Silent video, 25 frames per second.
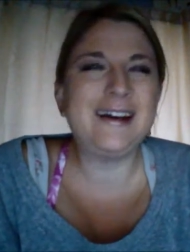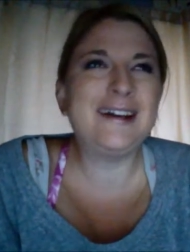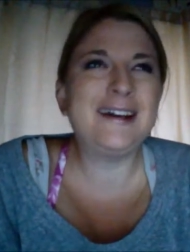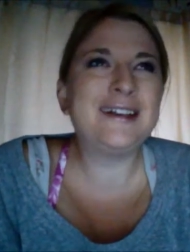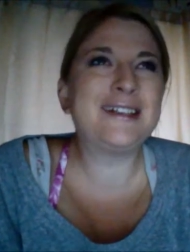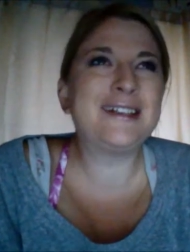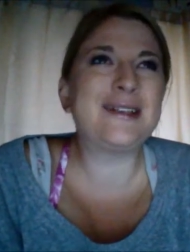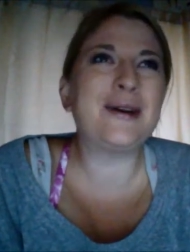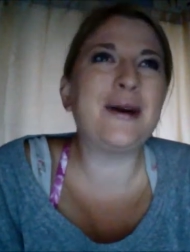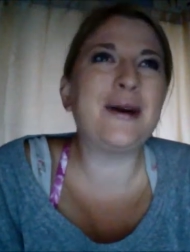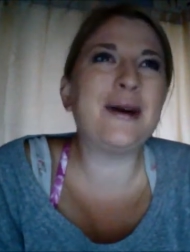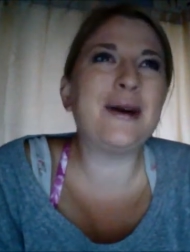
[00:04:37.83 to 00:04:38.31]

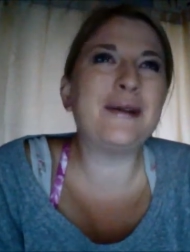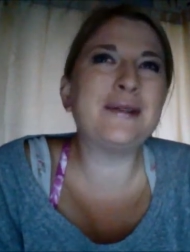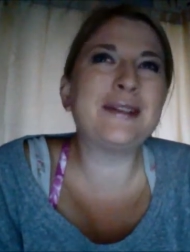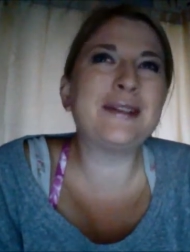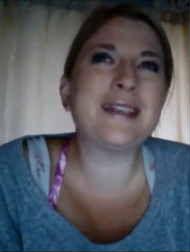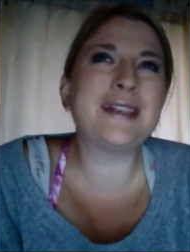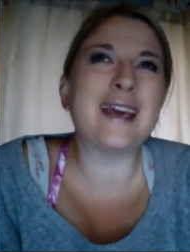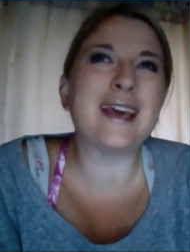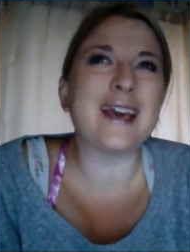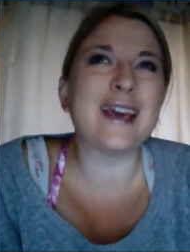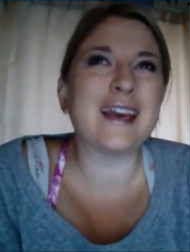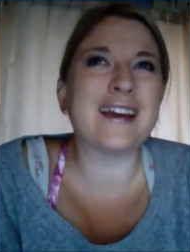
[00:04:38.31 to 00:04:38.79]
So I
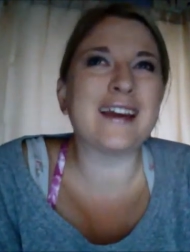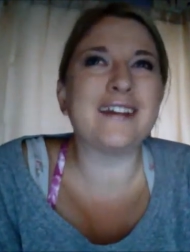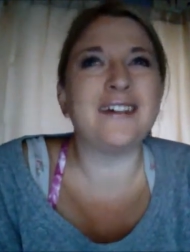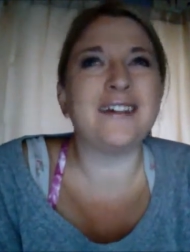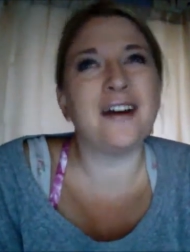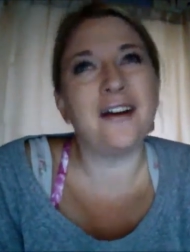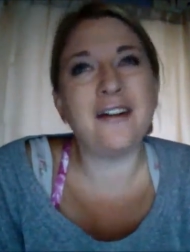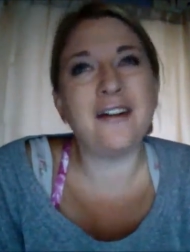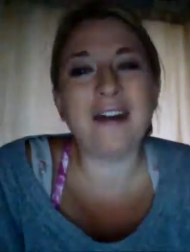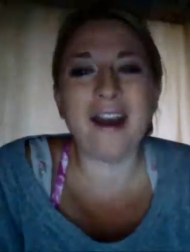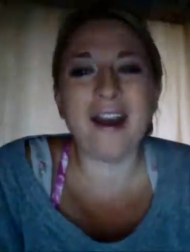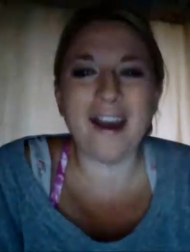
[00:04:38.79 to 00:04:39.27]
was like,
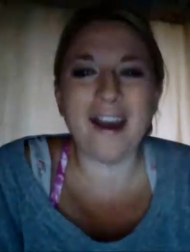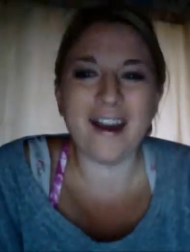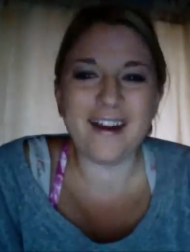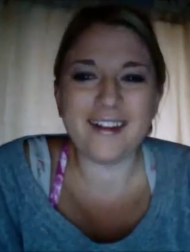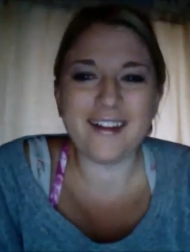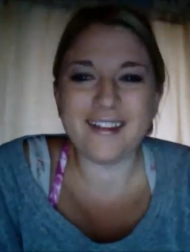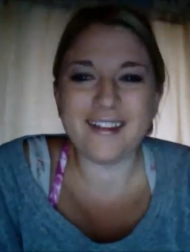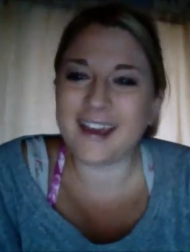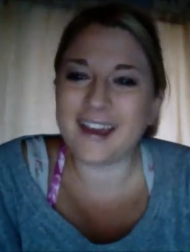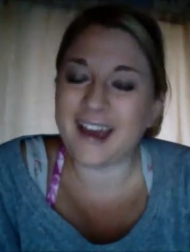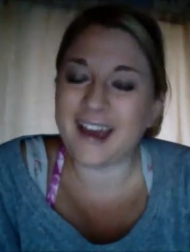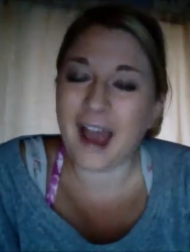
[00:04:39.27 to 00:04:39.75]

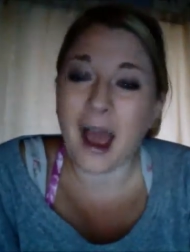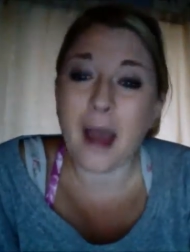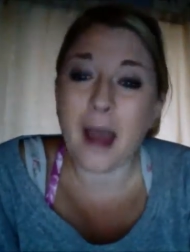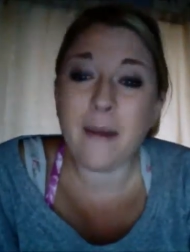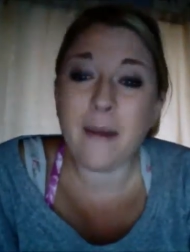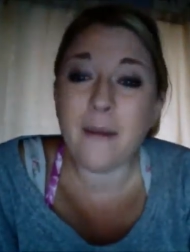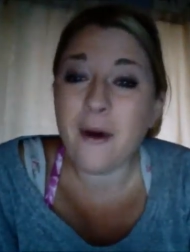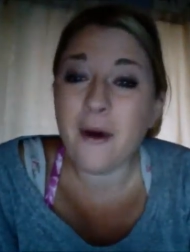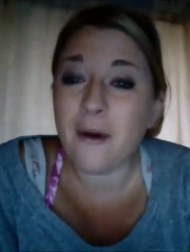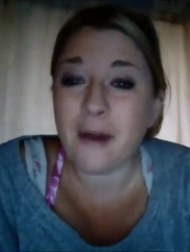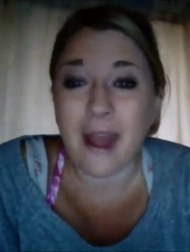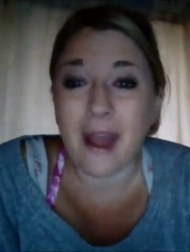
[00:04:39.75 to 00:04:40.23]
okay, like,
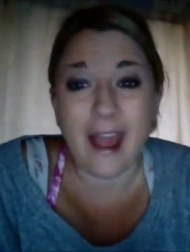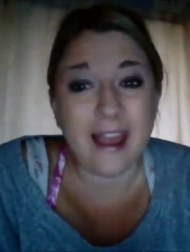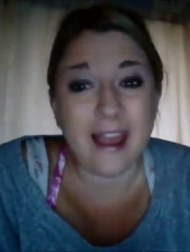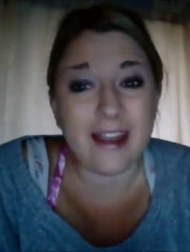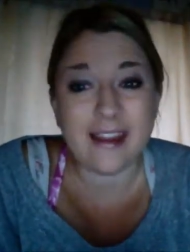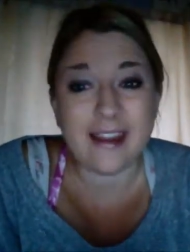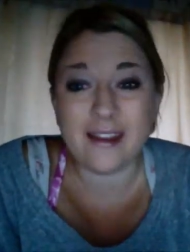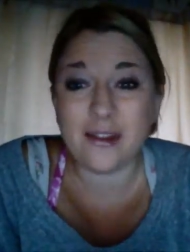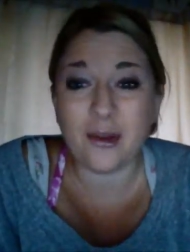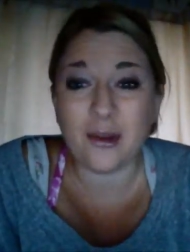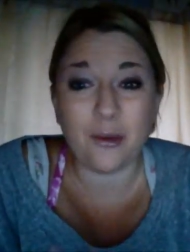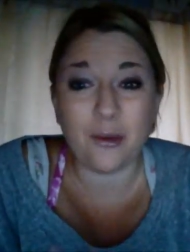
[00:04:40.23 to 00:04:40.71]
I'm okay
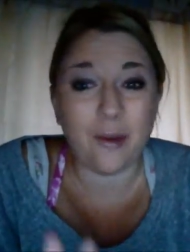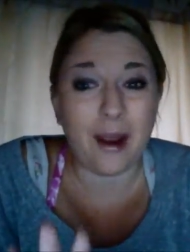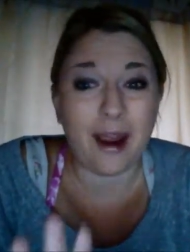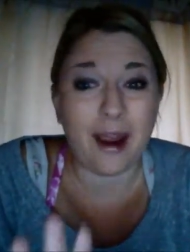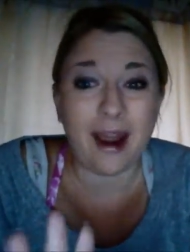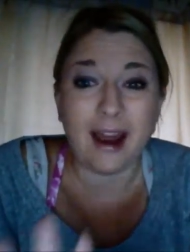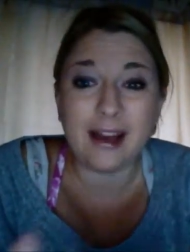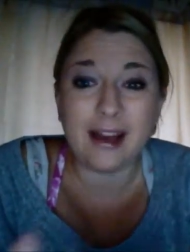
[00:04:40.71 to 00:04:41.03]
either way.